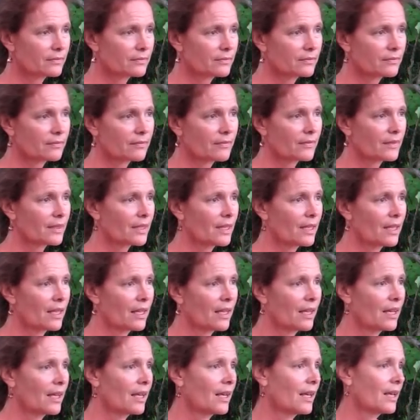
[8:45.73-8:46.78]
I get a side of
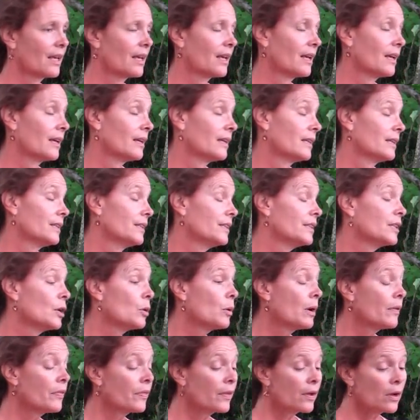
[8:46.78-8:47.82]
the... You know
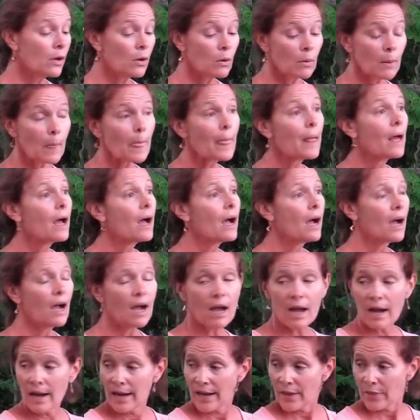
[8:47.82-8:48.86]
what though?
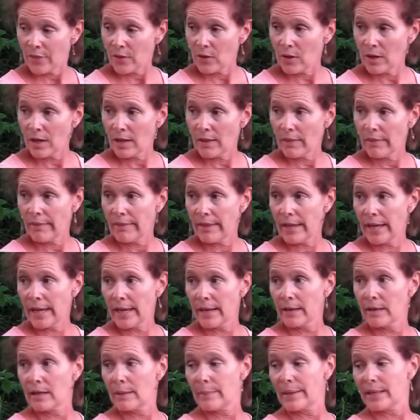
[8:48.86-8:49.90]
I thought
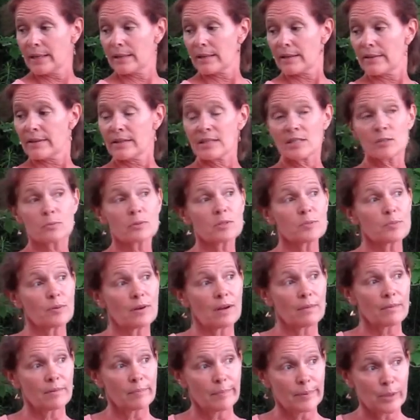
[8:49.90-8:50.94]
that, I mean, this was
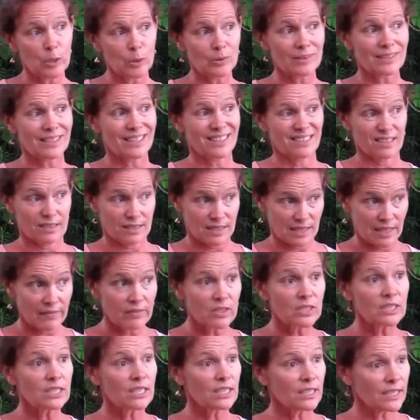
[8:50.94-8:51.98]
probably built in
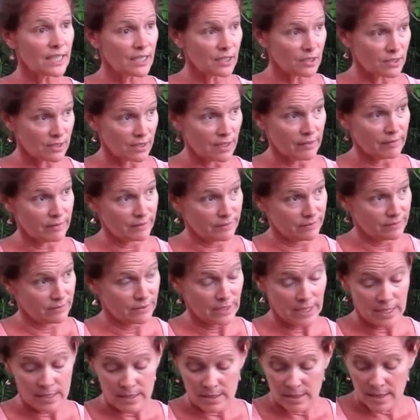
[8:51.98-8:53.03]
seventeen eighty-seven,
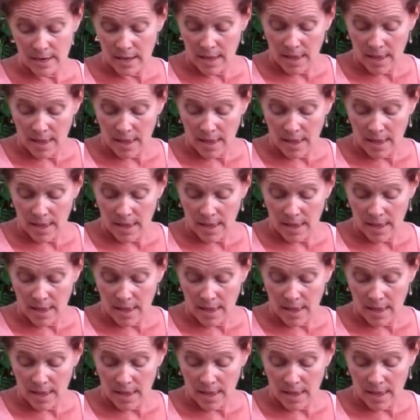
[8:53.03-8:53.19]
right?